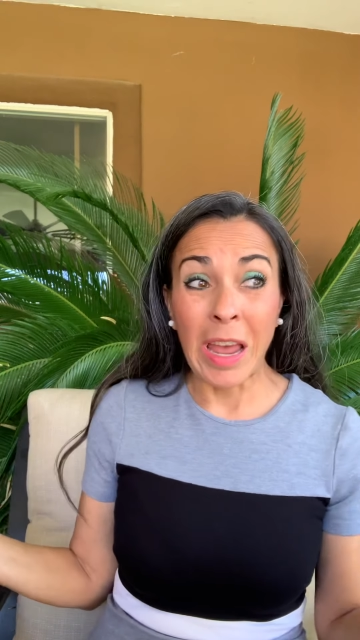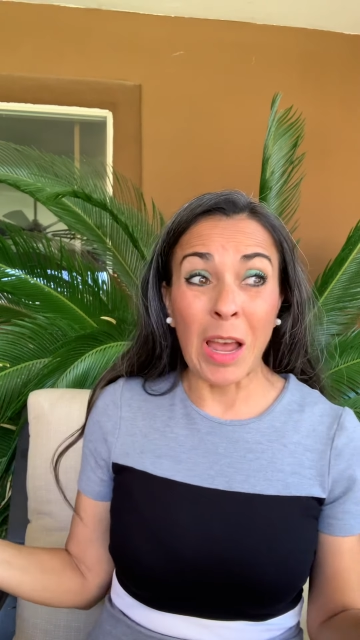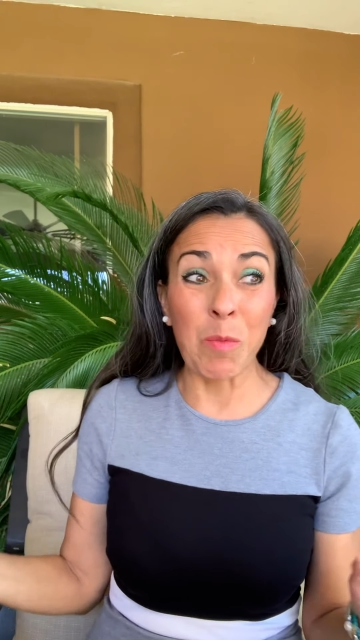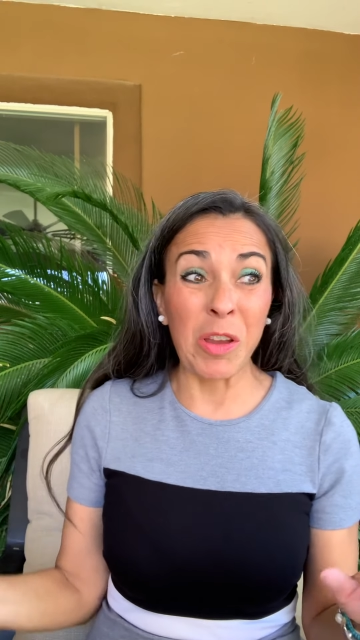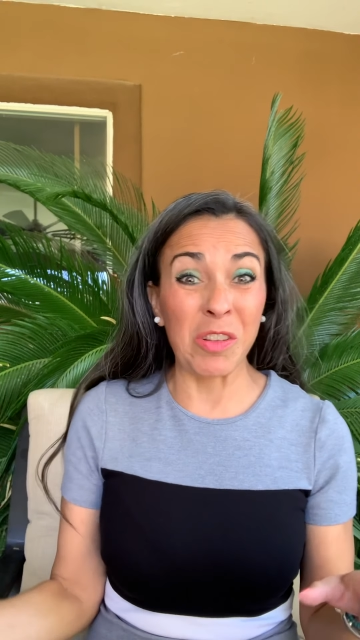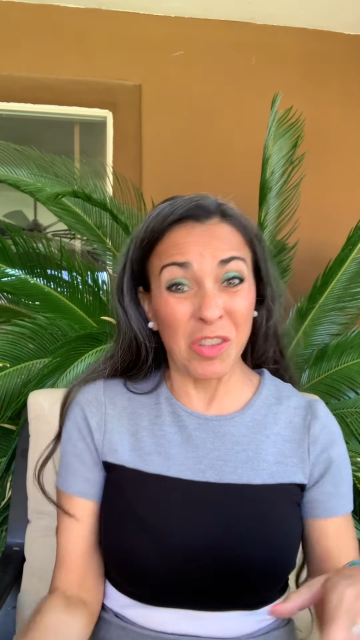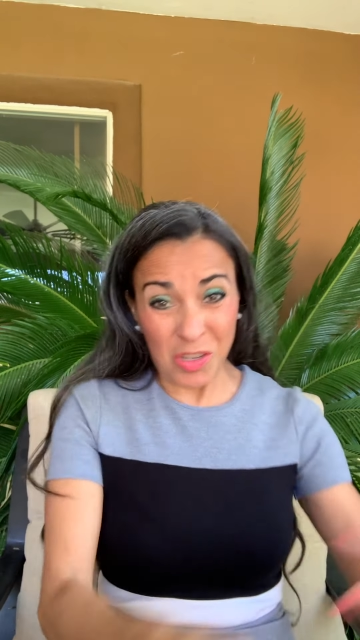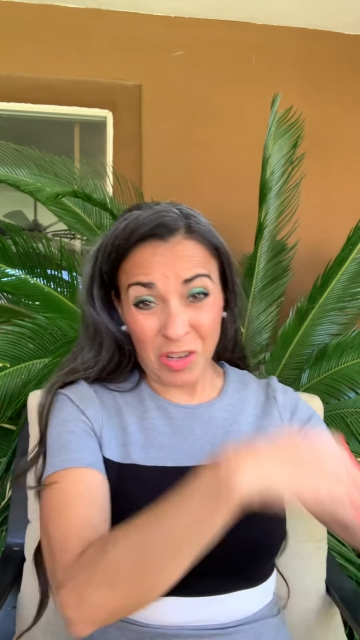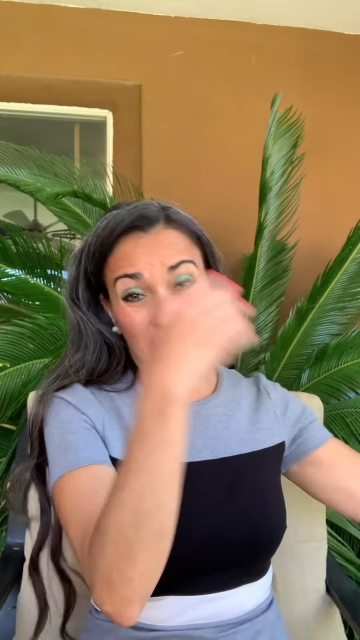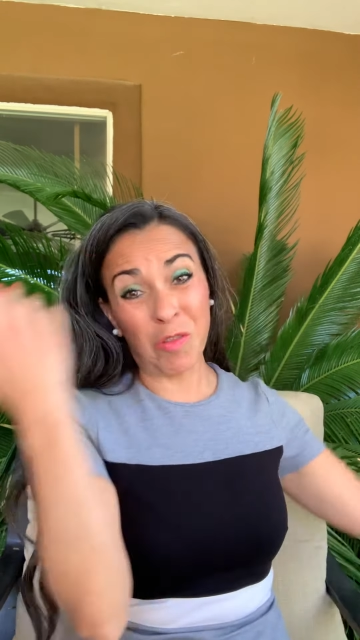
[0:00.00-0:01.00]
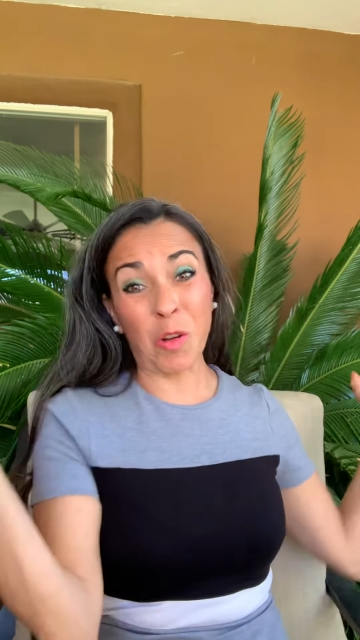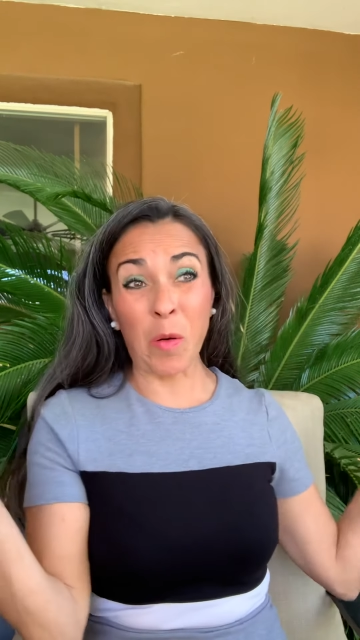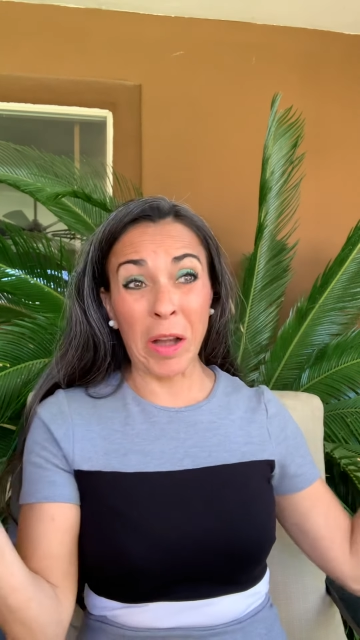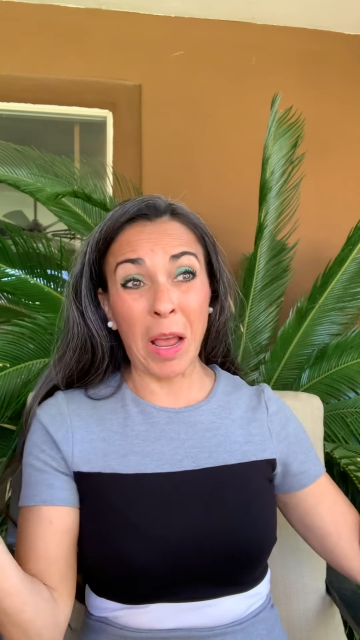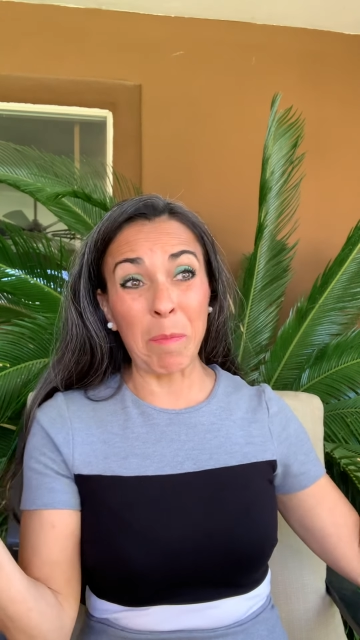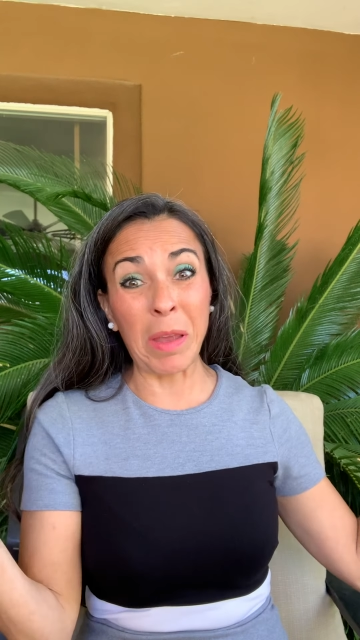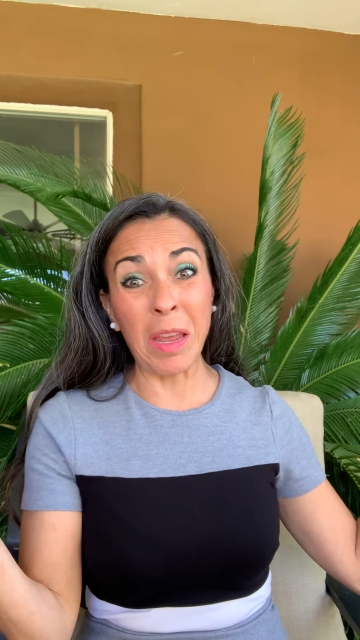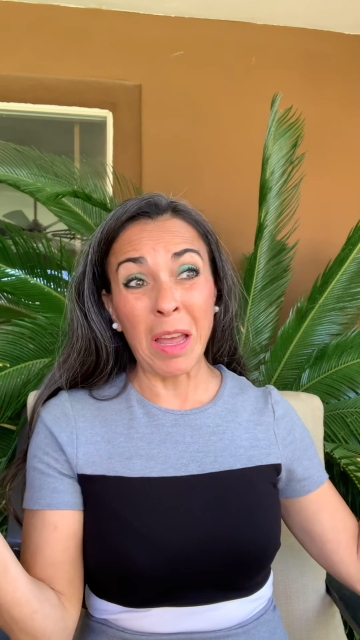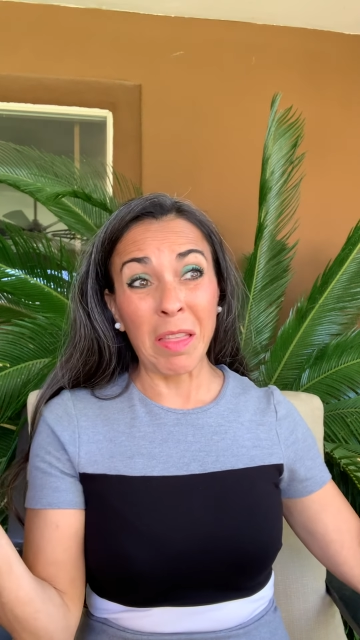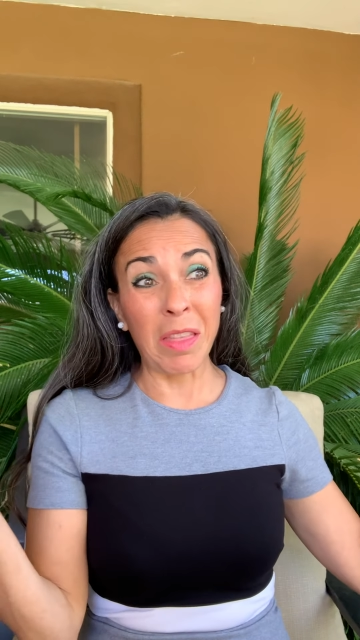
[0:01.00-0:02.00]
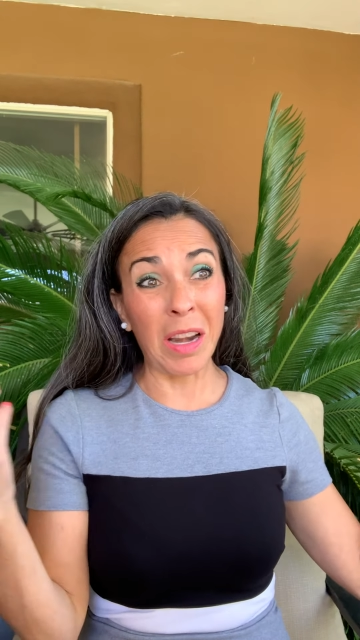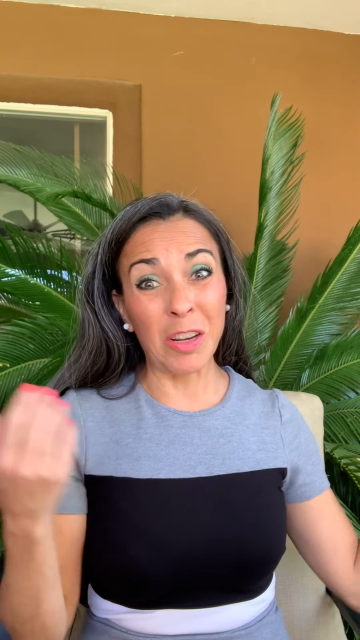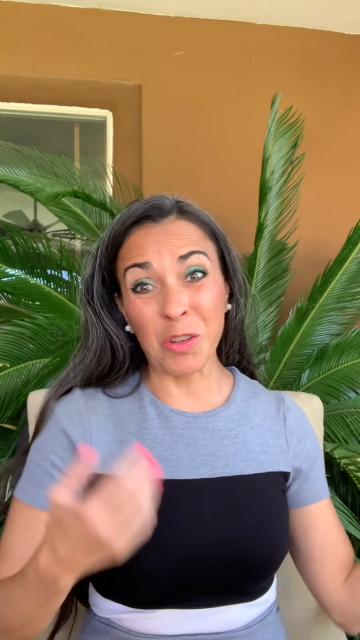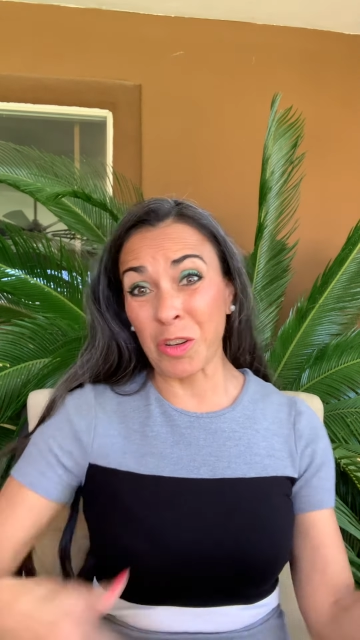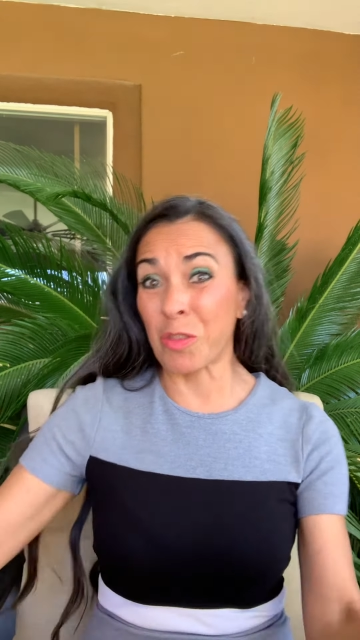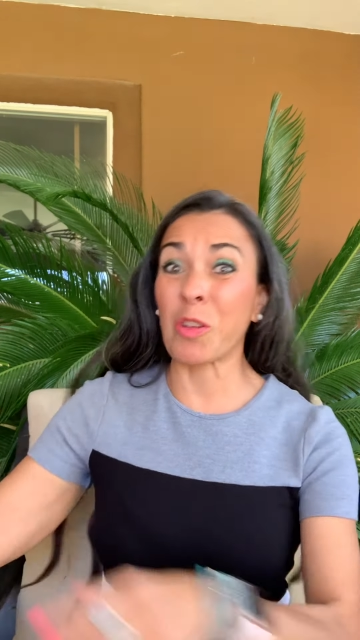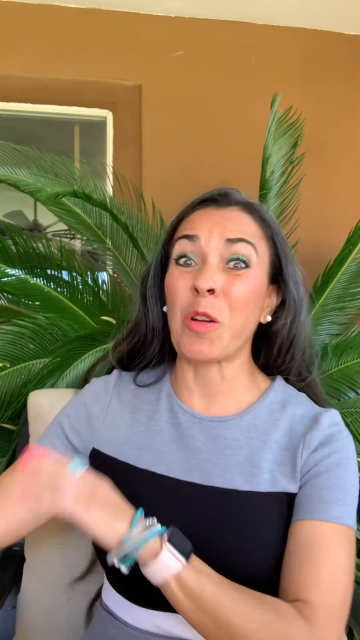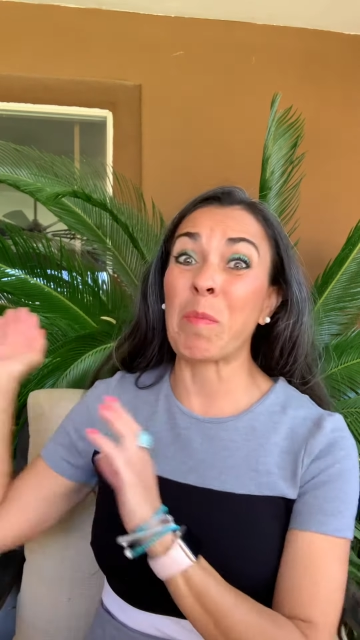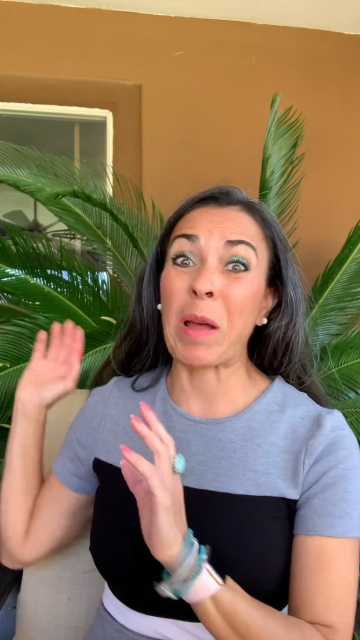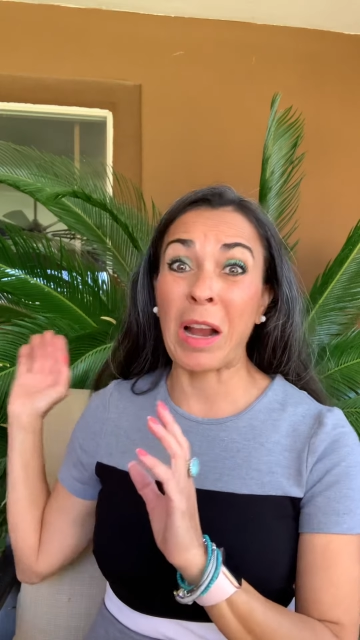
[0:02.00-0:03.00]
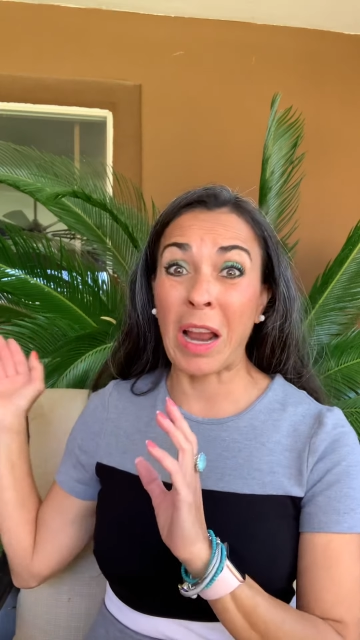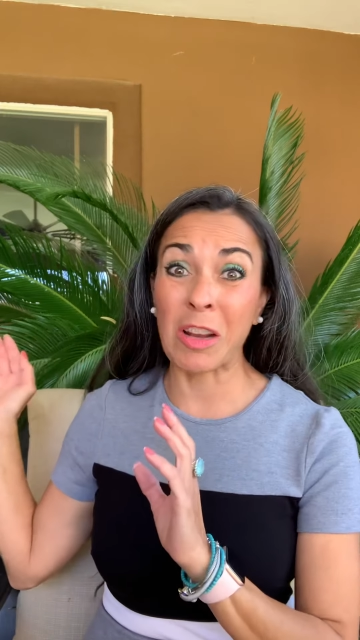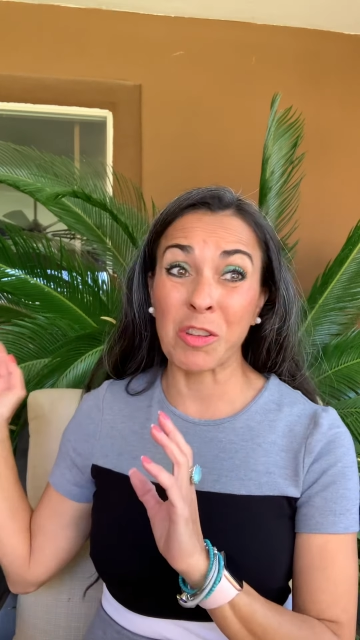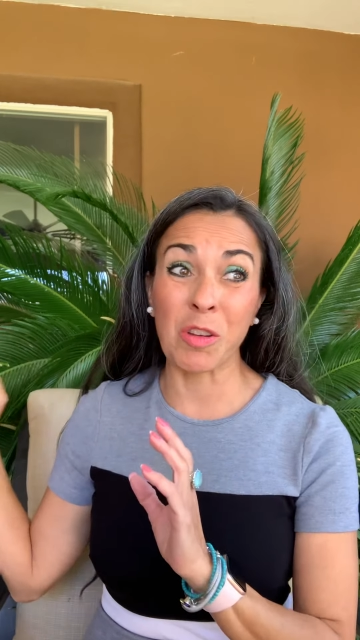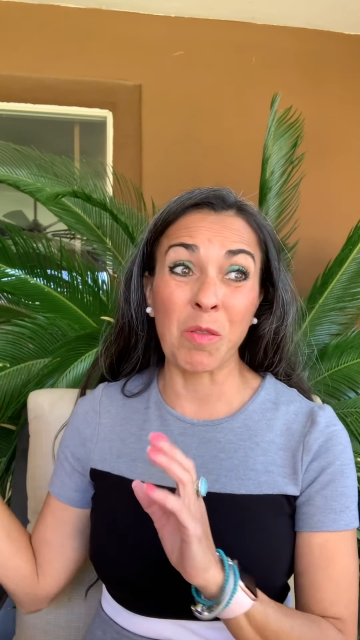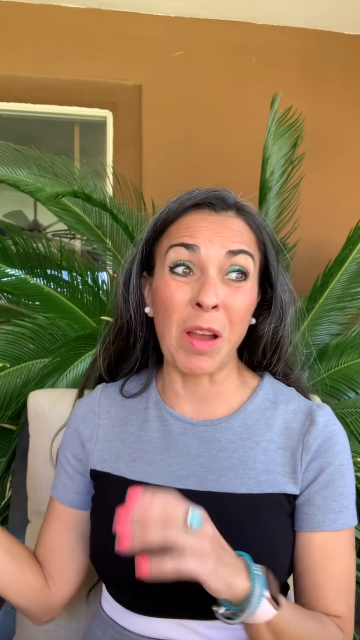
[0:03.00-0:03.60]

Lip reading: And when you just sort of throw it at me, then I sort of throw it back at you,